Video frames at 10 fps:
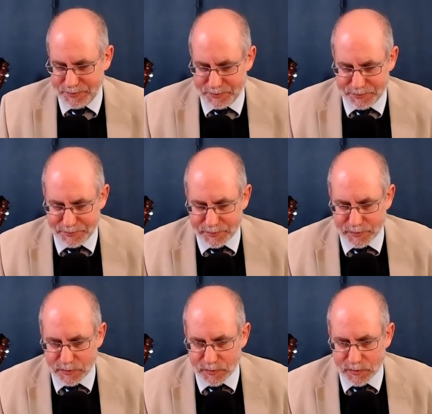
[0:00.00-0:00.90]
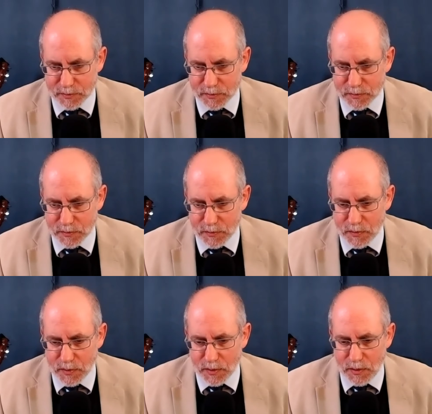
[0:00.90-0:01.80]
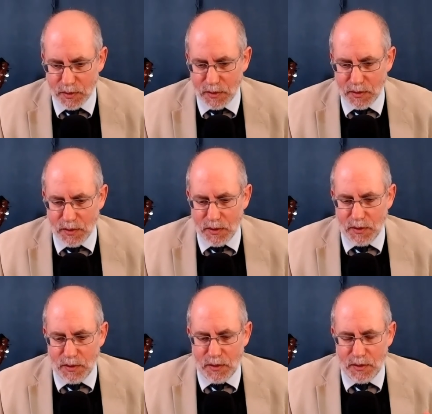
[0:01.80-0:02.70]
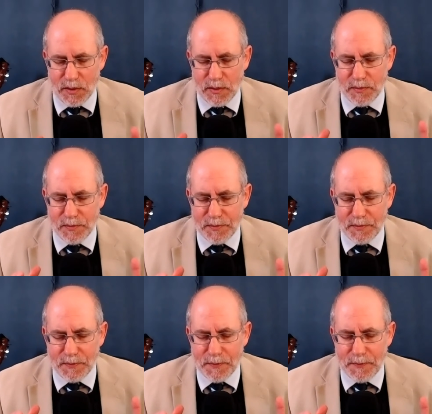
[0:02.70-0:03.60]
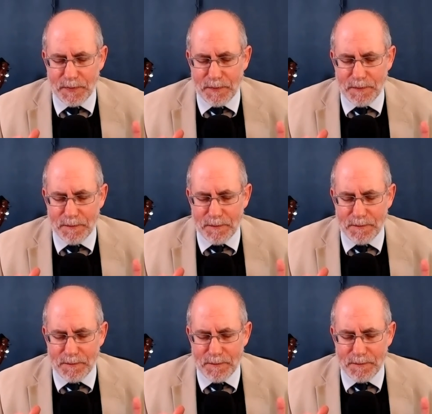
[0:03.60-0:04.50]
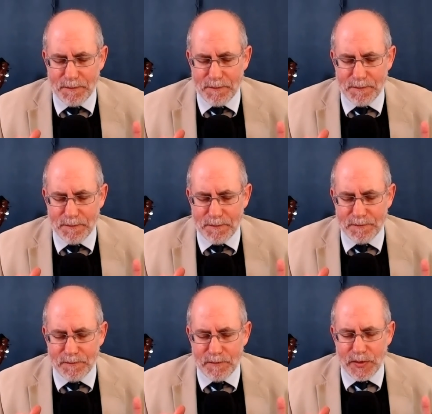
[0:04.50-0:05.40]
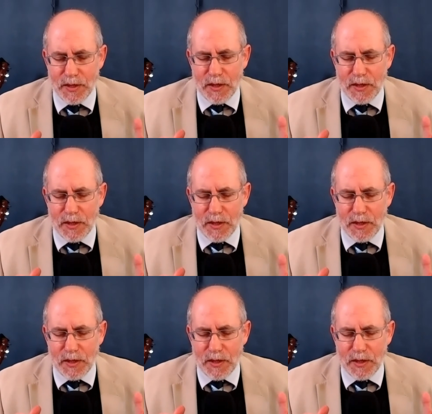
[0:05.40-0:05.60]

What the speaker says: No one is speaking in this clip.